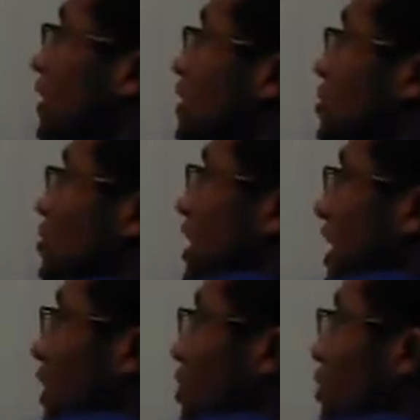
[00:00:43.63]
So
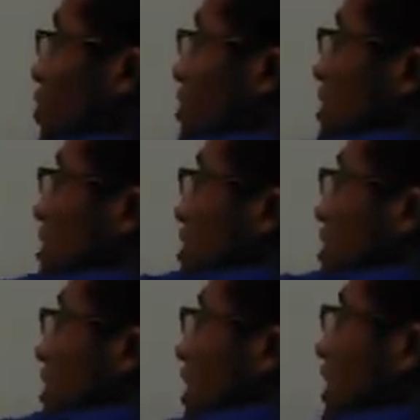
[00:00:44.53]
now, notice this
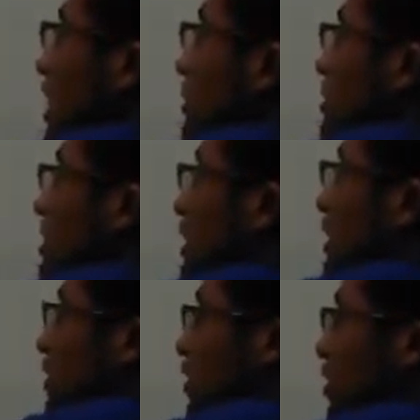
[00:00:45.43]
cannot be
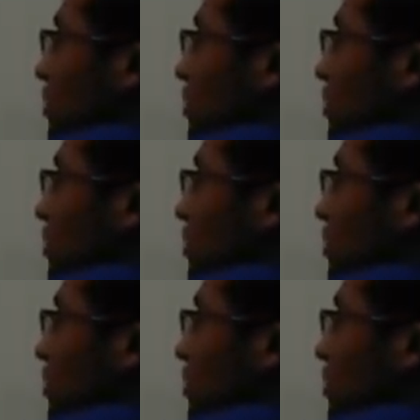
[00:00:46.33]
done